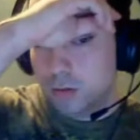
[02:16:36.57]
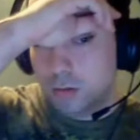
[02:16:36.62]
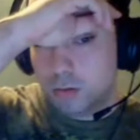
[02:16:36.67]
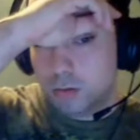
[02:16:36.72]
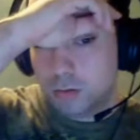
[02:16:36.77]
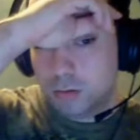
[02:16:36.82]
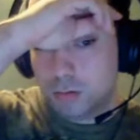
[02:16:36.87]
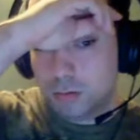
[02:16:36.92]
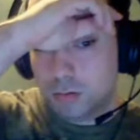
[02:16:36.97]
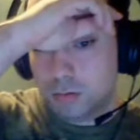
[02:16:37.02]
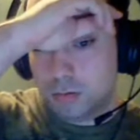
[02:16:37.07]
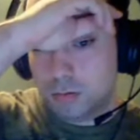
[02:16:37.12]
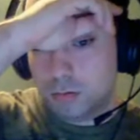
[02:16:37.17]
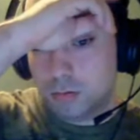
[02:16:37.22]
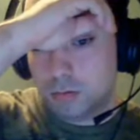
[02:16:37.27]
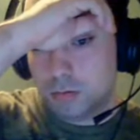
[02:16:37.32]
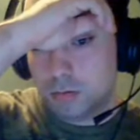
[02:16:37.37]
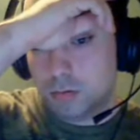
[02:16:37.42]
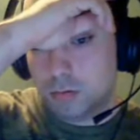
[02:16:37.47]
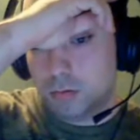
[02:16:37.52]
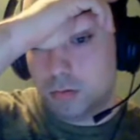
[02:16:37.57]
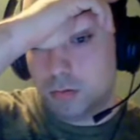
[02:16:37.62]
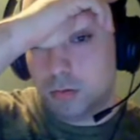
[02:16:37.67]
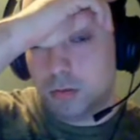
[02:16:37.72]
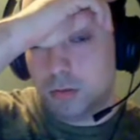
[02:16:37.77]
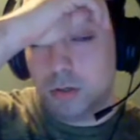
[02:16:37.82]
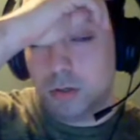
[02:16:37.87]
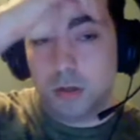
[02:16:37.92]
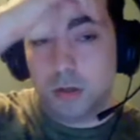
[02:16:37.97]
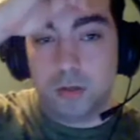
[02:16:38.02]

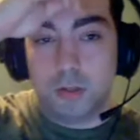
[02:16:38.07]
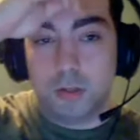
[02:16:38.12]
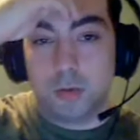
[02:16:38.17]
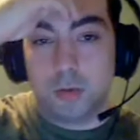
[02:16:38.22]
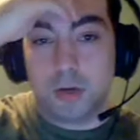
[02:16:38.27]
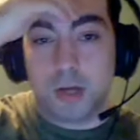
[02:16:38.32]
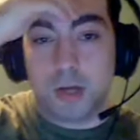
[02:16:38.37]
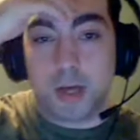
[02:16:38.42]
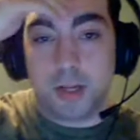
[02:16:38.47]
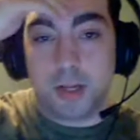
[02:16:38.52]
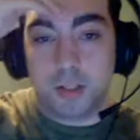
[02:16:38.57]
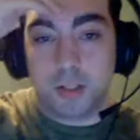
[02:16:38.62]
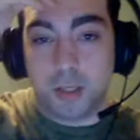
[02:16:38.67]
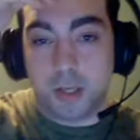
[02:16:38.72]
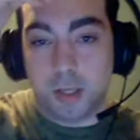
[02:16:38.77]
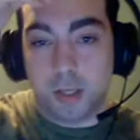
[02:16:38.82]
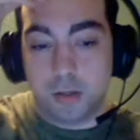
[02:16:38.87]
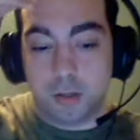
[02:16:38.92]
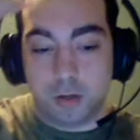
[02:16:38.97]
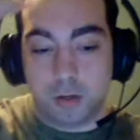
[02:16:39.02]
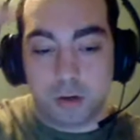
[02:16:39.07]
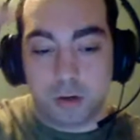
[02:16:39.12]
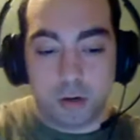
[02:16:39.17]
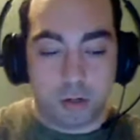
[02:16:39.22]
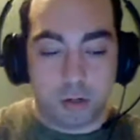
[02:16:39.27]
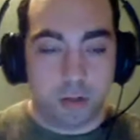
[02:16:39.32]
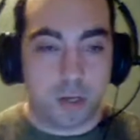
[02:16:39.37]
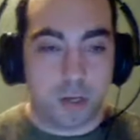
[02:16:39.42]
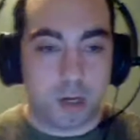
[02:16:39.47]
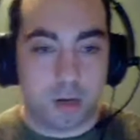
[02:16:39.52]
You are heading to Ingard
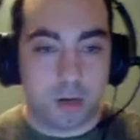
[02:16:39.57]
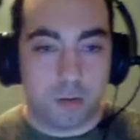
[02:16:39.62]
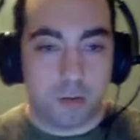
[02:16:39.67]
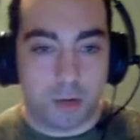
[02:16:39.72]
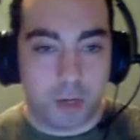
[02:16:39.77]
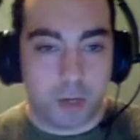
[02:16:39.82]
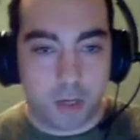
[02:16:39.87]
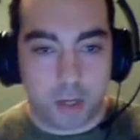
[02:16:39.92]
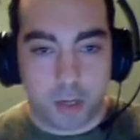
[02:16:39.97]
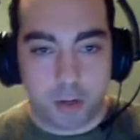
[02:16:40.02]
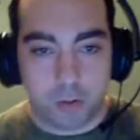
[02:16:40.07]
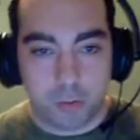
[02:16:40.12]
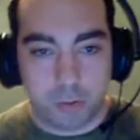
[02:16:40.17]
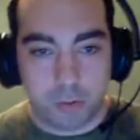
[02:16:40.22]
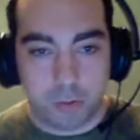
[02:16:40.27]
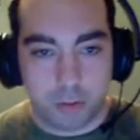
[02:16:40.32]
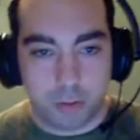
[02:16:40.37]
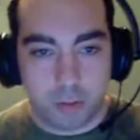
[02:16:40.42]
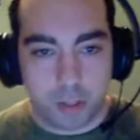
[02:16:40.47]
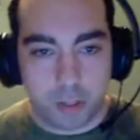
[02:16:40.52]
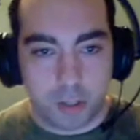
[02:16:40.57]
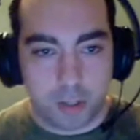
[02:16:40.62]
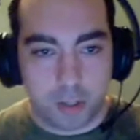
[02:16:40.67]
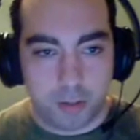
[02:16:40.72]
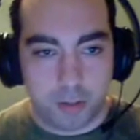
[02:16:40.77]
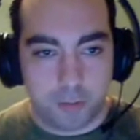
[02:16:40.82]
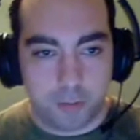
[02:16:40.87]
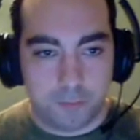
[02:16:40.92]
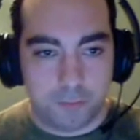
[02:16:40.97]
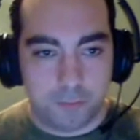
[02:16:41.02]
right now,
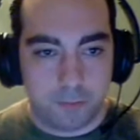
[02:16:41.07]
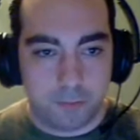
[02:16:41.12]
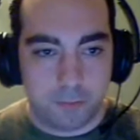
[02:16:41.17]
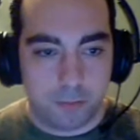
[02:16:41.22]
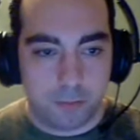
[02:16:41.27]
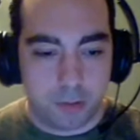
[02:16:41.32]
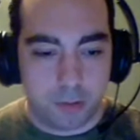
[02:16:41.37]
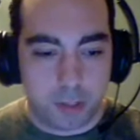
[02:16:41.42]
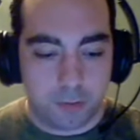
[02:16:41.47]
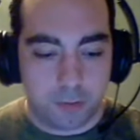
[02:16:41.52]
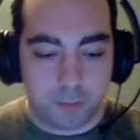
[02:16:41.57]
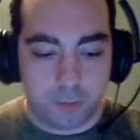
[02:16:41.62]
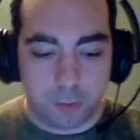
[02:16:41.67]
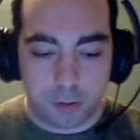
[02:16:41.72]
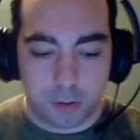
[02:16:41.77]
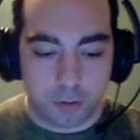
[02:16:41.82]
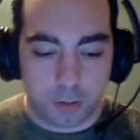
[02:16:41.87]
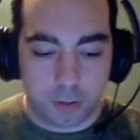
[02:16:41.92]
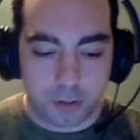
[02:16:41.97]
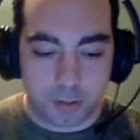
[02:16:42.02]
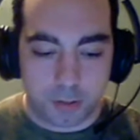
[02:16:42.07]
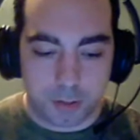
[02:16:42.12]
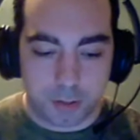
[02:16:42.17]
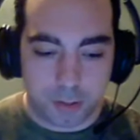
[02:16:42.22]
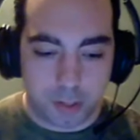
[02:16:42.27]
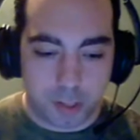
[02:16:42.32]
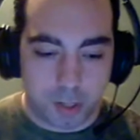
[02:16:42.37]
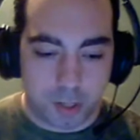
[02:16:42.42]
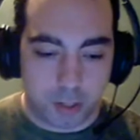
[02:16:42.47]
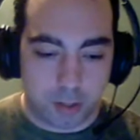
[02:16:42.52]
a fortress,
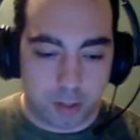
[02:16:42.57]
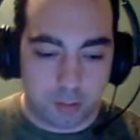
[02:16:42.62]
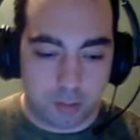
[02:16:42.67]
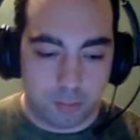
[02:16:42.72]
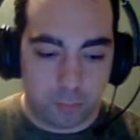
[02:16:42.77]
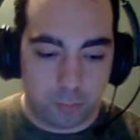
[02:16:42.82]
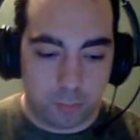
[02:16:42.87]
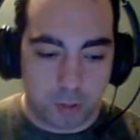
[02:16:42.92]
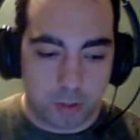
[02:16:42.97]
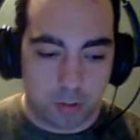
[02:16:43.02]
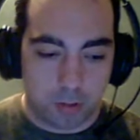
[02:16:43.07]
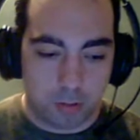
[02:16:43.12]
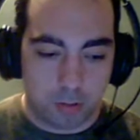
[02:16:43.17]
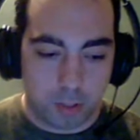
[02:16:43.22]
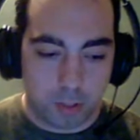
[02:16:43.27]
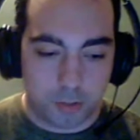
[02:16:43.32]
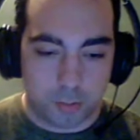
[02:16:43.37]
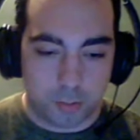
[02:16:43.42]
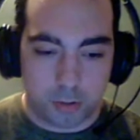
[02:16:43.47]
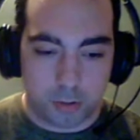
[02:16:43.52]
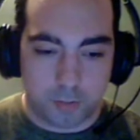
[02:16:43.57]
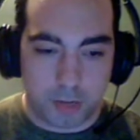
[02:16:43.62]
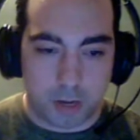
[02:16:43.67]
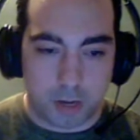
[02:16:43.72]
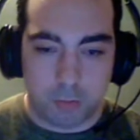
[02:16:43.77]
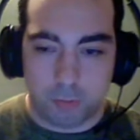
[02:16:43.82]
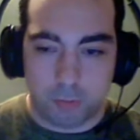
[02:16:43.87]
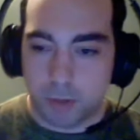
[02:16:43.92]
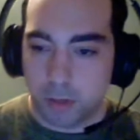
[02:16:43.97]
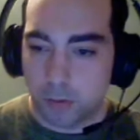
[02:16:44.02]
well, a sort of
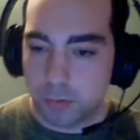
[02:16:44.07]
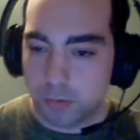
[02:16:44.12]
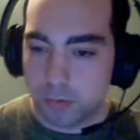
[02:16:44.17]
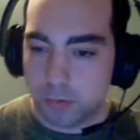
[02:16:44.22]
outpost.